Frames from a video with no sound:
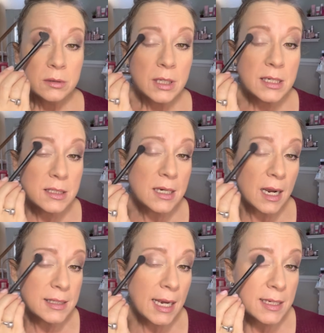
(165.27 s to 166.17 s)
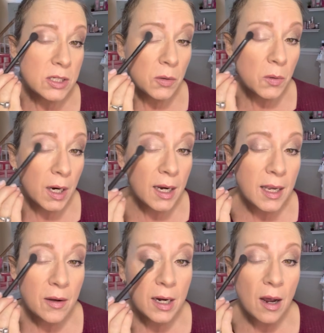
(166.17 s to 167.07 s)
It's not tattoo work.
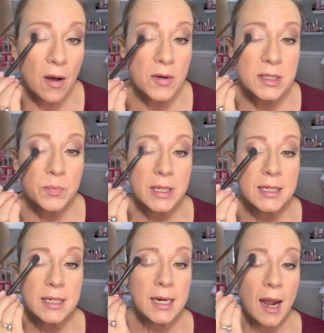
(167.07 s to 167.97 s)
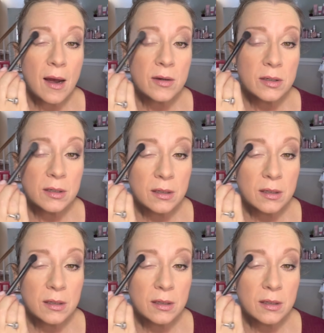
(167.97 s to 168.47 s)
You can always blend it out